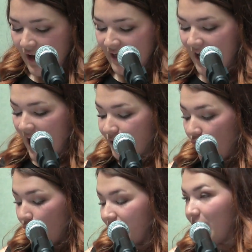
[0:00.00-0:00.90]
And I have
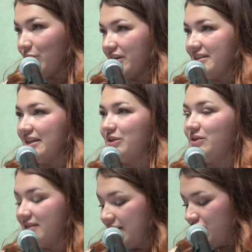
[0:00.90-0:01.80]
hope that we'll continue
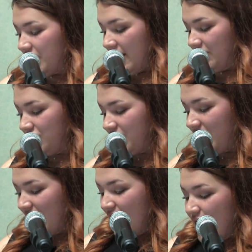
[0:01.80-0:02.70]
to see change,
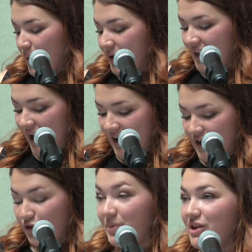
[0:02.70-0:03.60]
but that
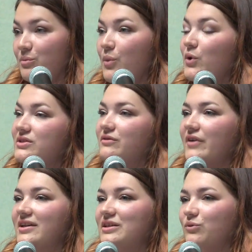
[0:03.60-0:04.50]
it'll be the most
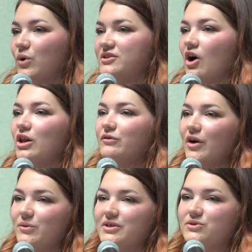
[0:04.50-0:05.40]
effective once all of
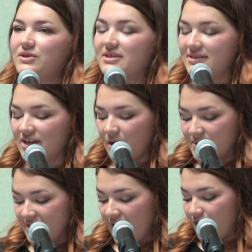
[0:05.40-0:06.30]
our resources come
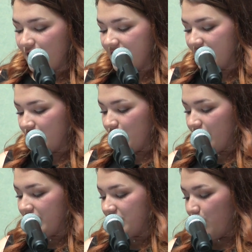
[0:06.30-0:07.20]
together to
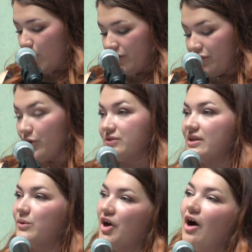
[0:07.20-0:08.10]
serve and support those
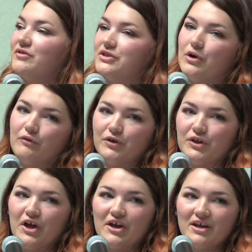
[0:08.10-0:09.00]
that we often
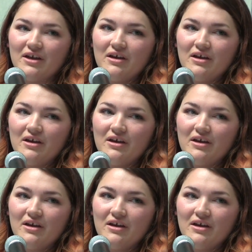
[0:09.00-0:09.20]
overlook.